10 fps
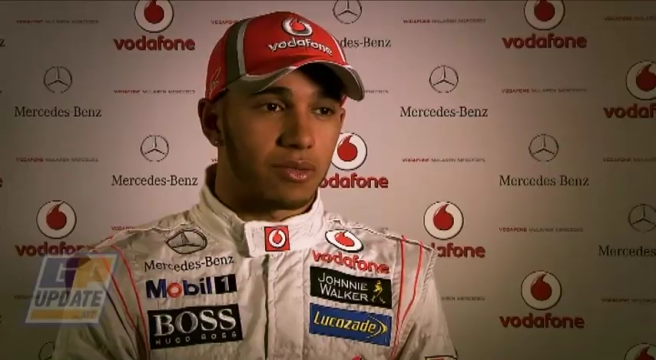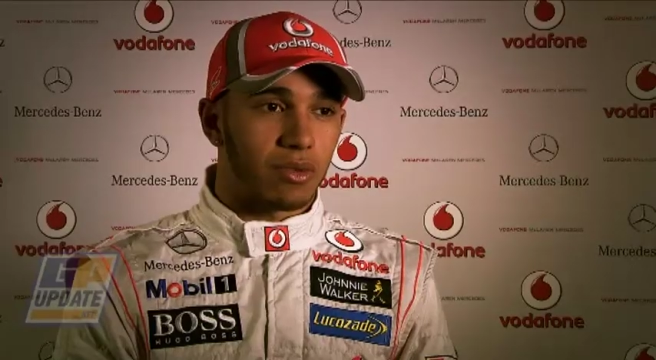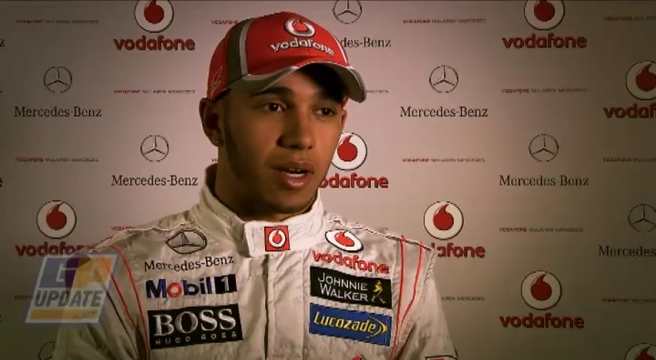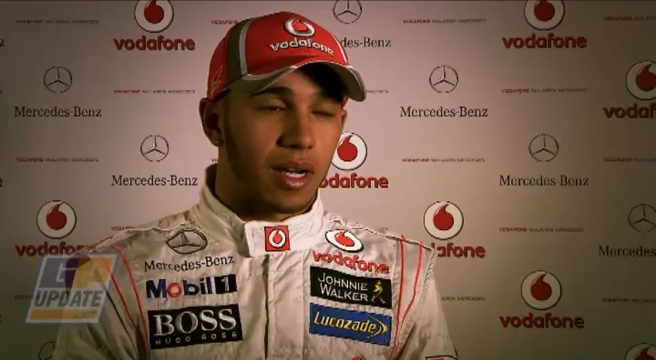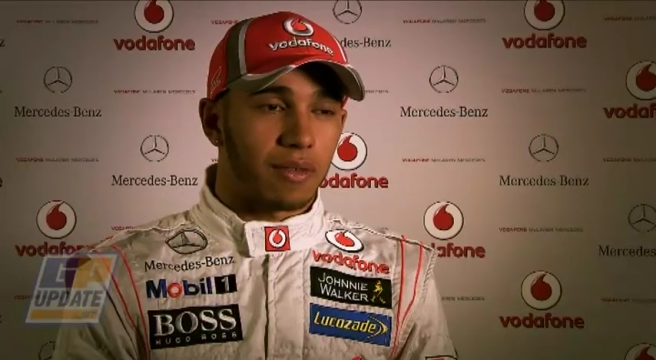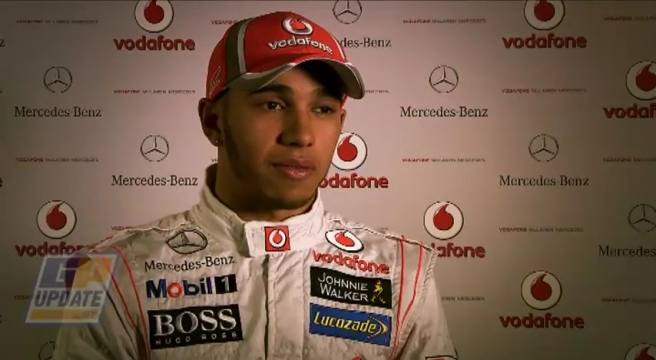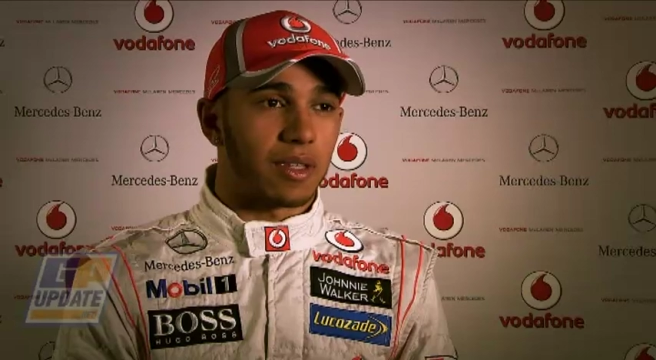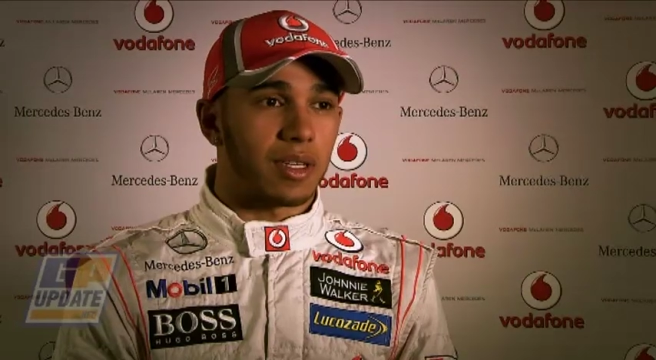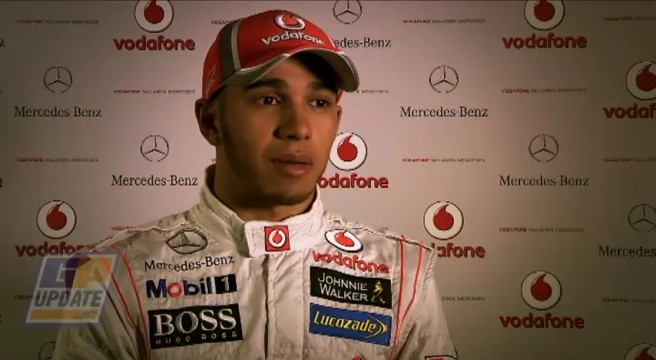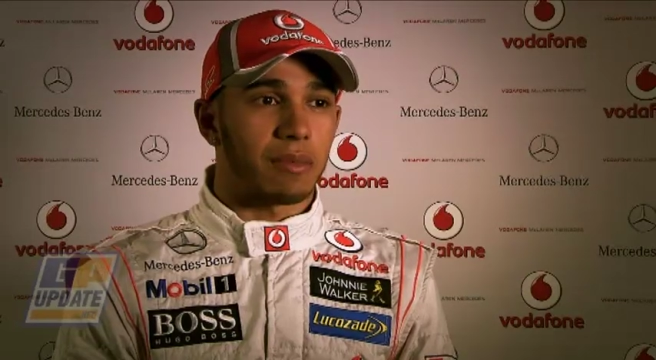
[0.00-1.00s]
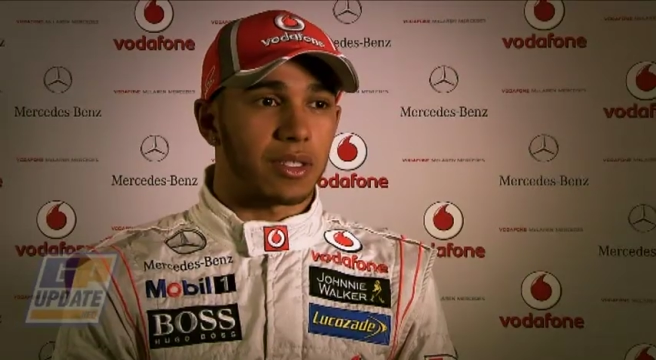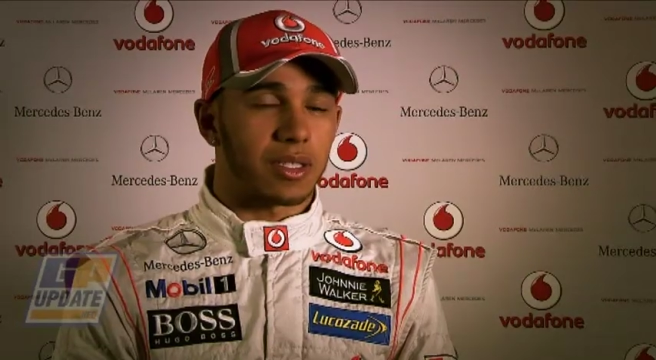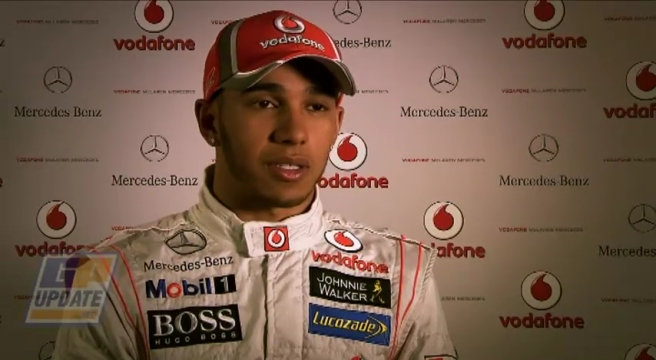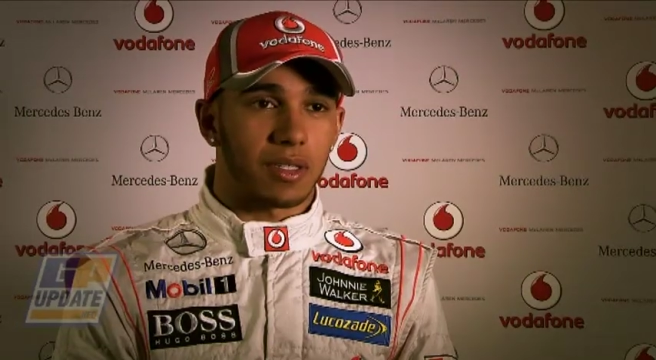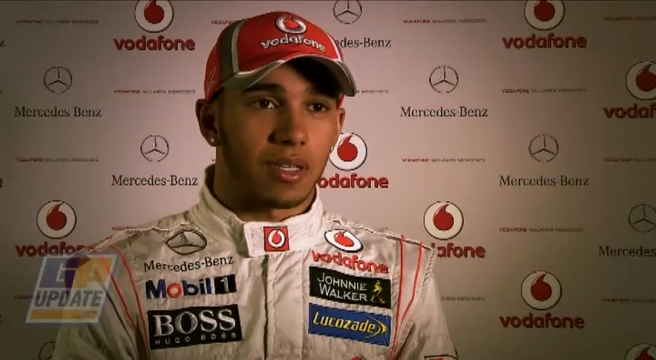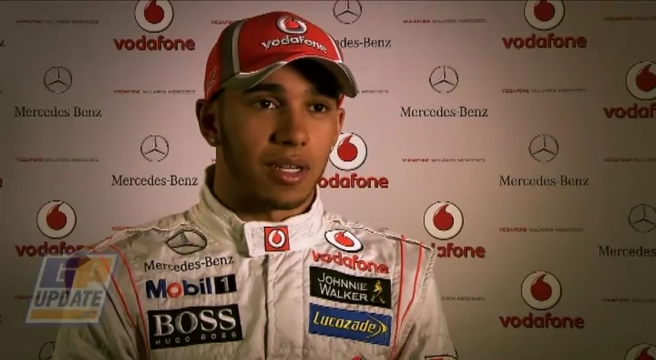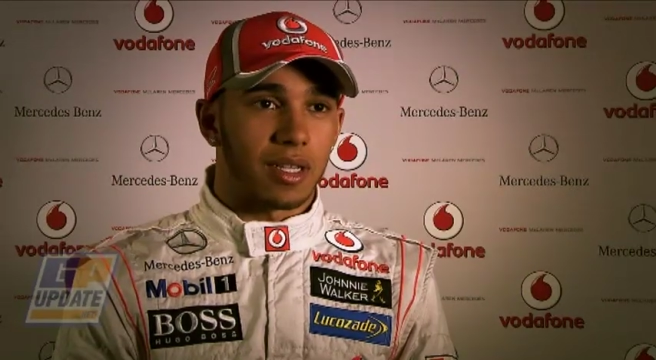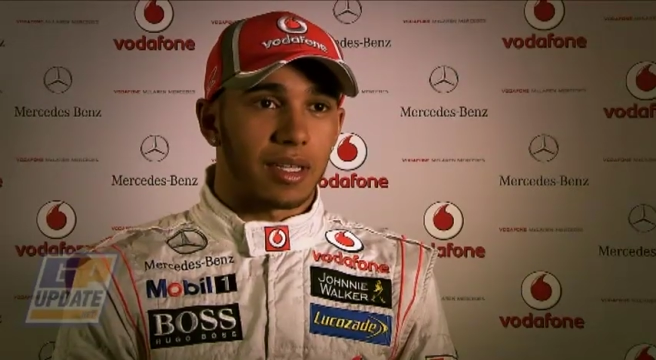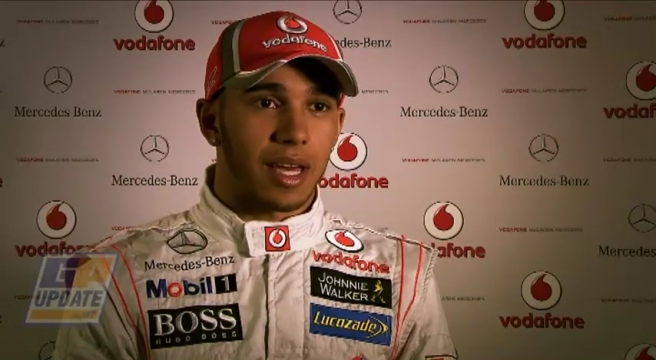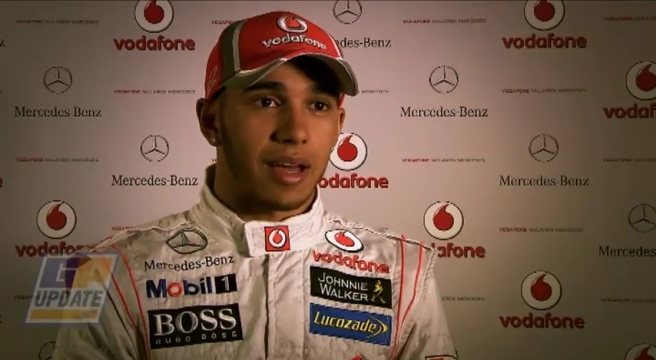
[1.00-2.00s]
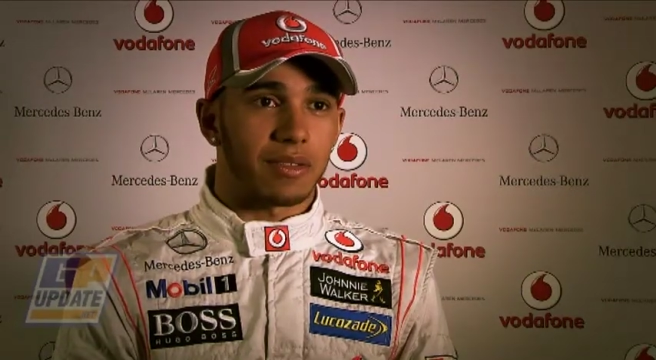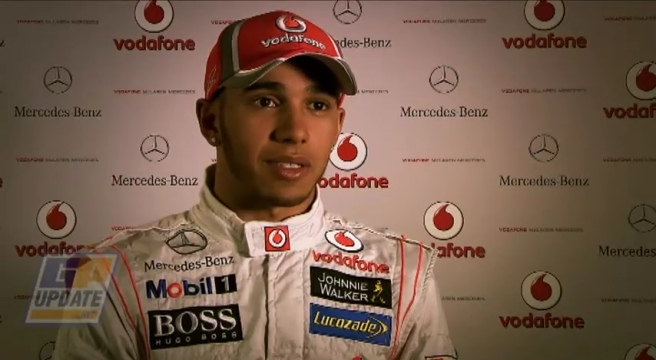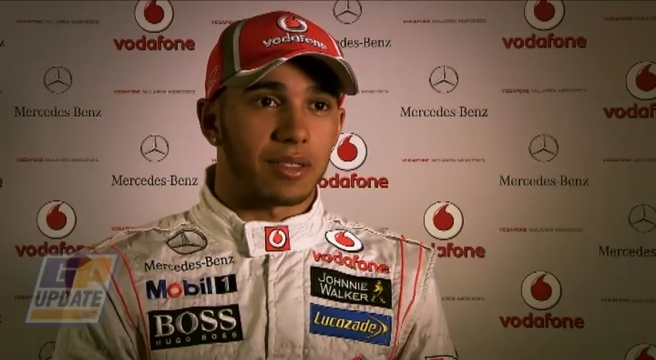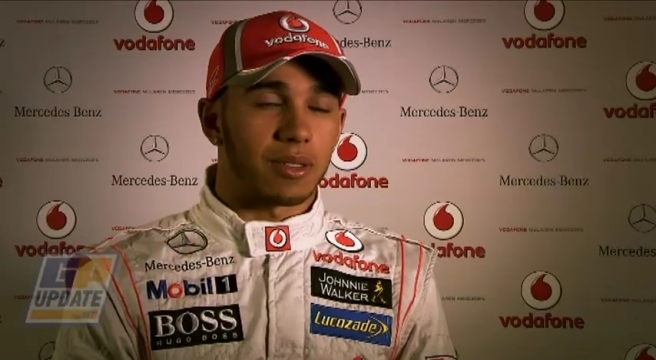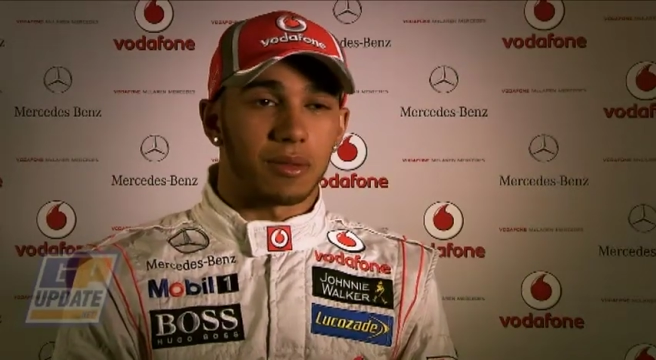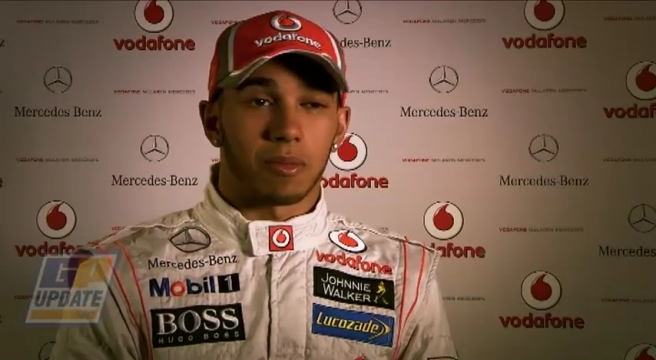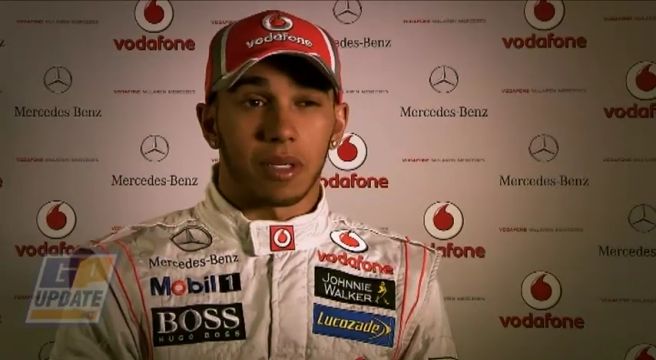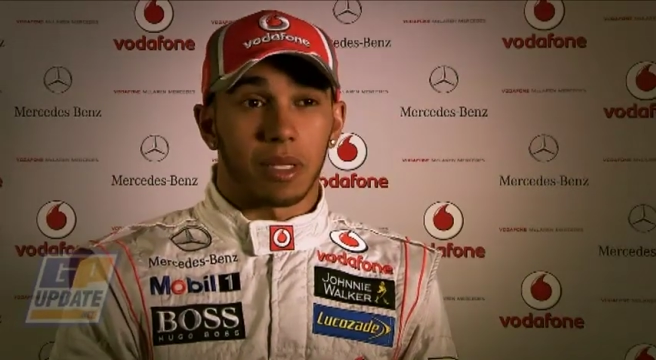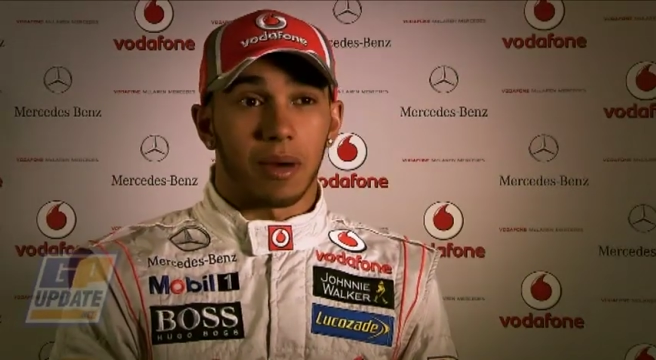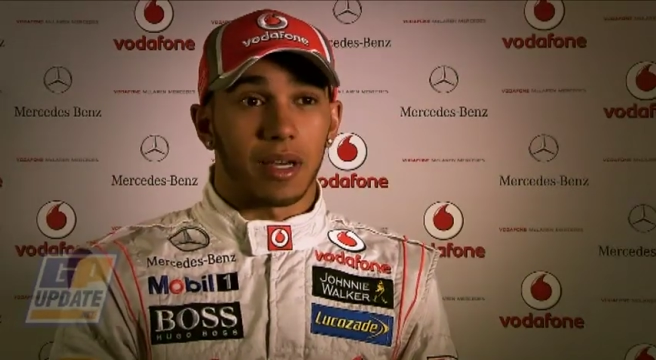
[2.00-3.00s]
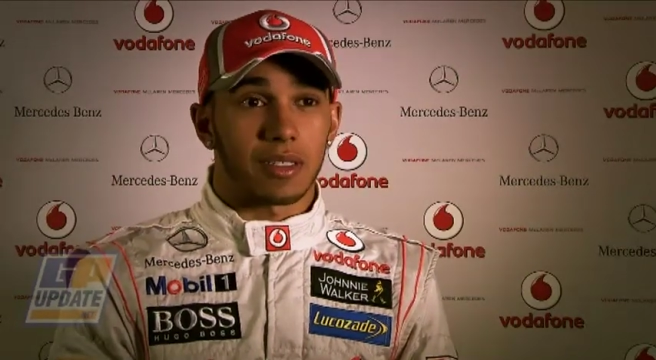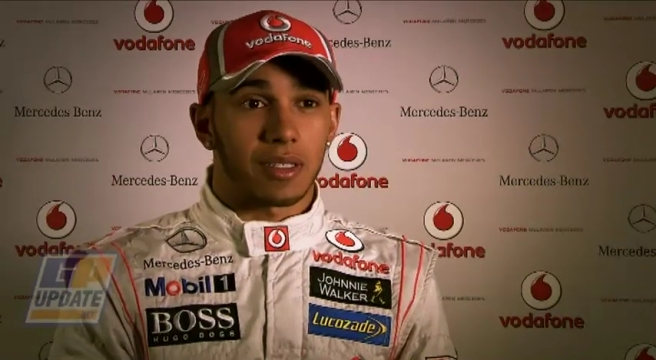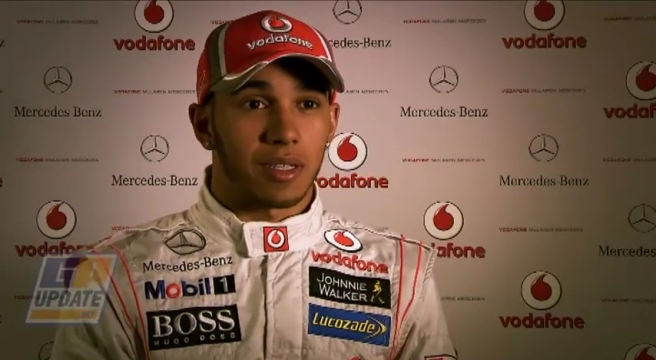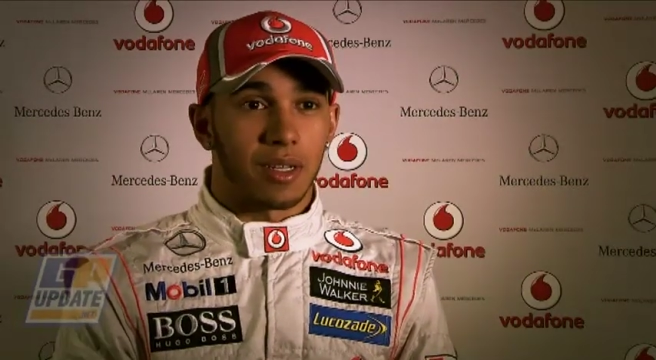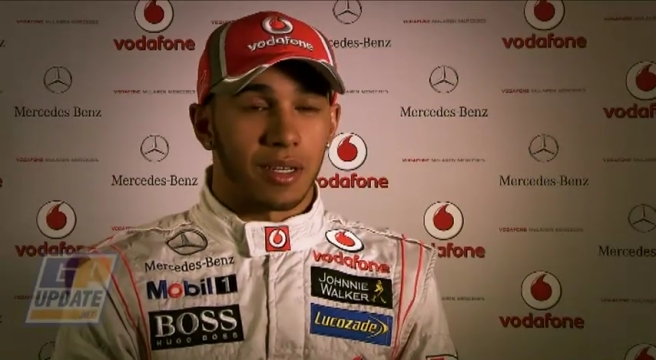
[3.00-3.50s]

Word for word: the drive, the ambition they have to, to, to be the best.